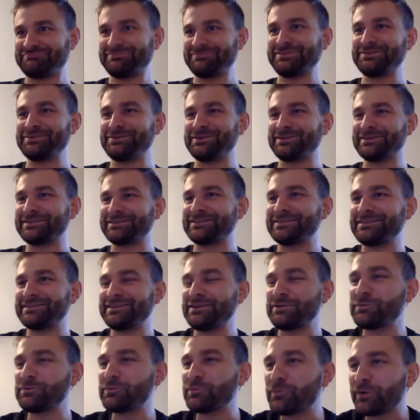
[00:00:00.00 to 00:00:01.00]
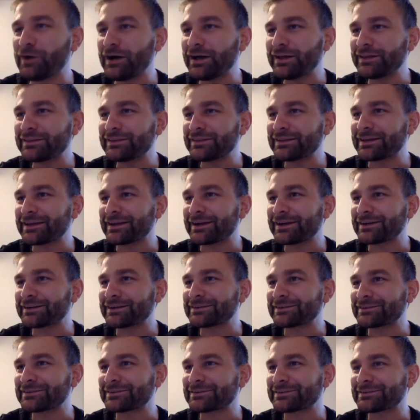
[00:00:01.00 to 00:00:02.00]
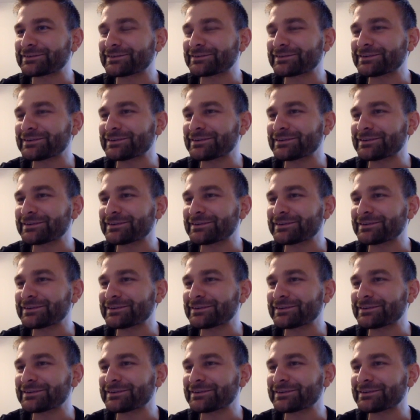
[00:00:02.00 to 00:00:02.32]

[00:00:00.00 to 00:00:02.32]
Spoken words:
you can see what the character